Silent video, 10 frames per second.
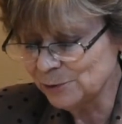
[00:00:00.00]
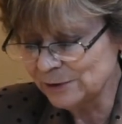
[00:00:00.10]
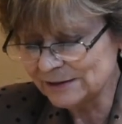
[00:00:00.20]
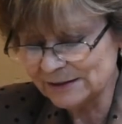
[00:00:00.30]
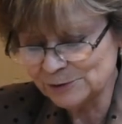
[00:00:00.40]

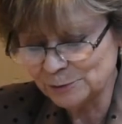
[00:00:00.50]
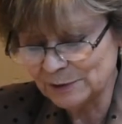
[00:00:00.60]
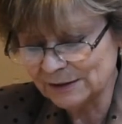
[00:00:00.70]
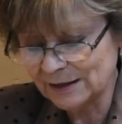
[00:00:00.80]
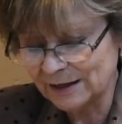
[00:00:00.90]
Do not
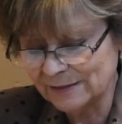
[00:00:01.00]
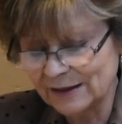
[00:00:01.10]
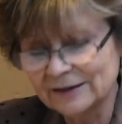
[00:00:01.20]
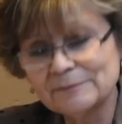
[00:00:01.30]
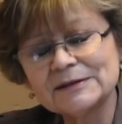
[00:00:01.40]
help
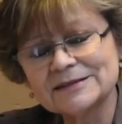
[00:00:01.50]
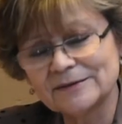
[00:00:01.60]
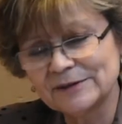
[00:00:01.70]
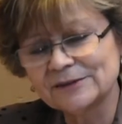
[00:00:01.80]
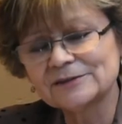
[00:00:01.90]

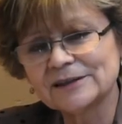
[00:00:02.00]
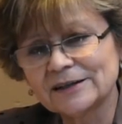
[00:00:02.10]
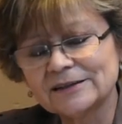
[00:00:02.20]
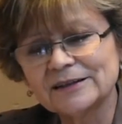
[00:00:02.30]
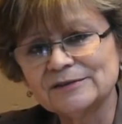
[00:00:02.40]

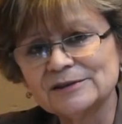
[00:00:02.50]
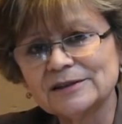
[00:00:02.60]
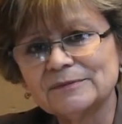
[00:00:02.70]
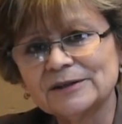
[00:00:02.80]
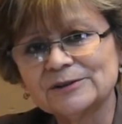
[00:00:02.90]
with the
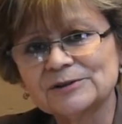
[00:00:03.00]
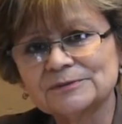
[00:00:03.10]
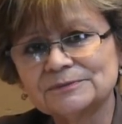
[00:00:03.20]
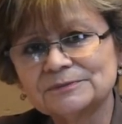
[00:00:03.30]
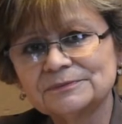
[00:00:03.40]

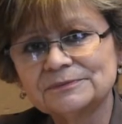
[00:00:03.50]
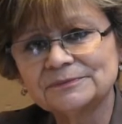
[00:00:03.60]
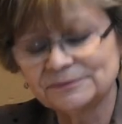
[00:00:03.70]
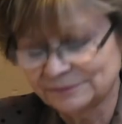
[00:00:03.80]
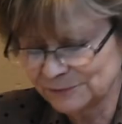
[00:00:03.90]
evil
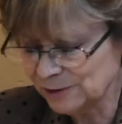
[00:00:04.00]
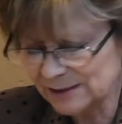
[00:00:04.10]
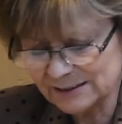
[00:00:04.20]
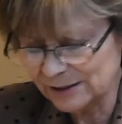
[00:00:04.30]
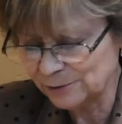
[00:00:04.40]
of the
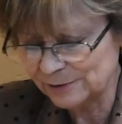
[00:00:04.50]
evil,